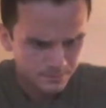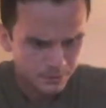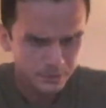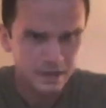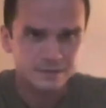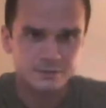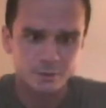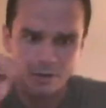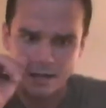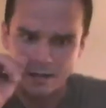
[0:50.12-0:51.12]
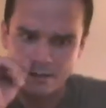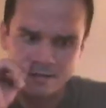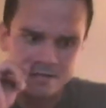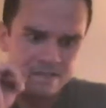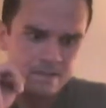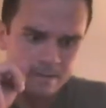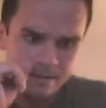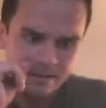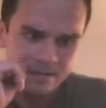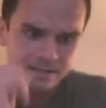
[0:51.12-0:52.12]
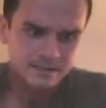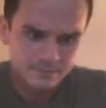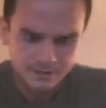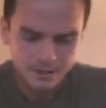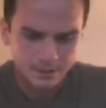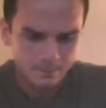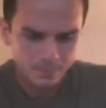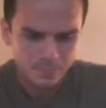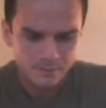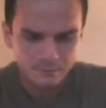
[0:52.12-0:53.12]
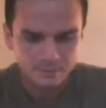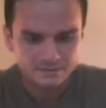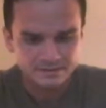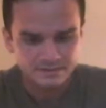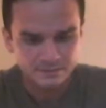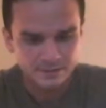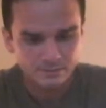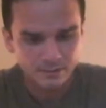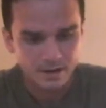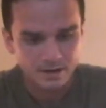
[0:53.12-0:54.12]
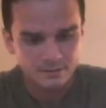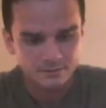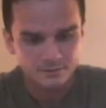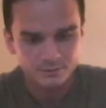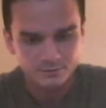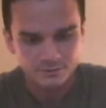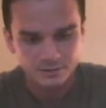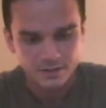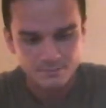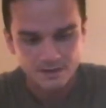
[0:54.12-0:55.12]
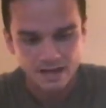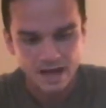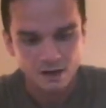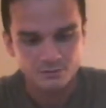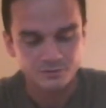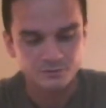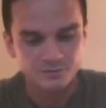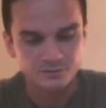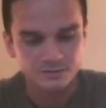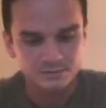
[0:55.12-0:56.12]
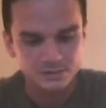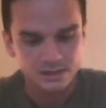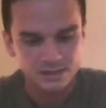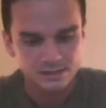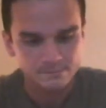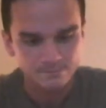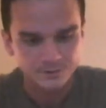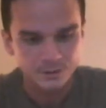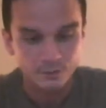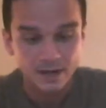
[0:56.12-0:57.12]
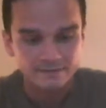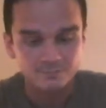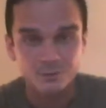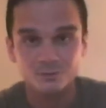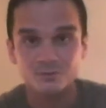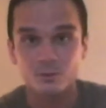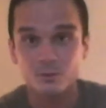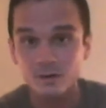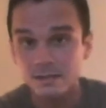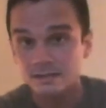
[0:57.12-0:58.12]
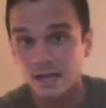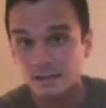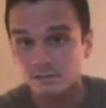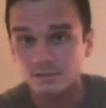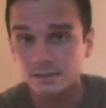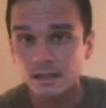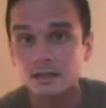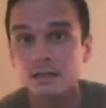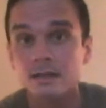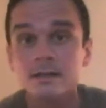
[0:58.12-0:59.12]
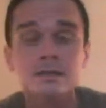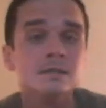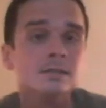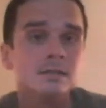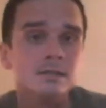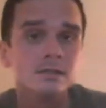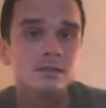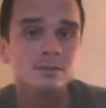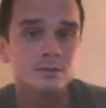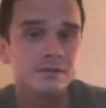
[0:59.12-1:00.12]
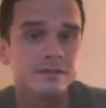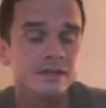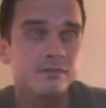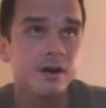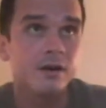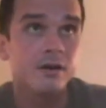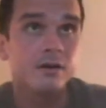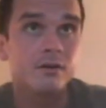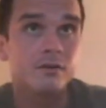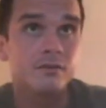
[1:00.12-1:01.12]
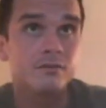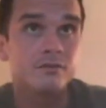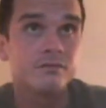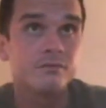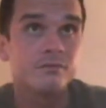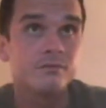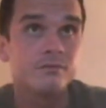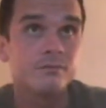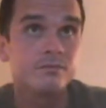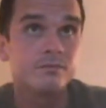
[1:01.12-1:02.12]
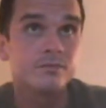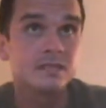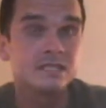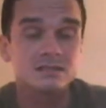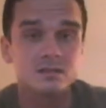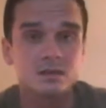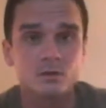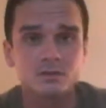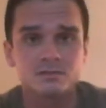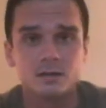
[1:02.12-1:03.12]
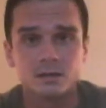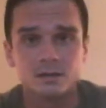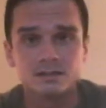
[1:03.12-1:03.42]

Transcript: Okay, so here we go. What's the story behind your username and how do you choose it? UrwifeSmugglesCorn is actually a derivative of just the Corn Smuggler.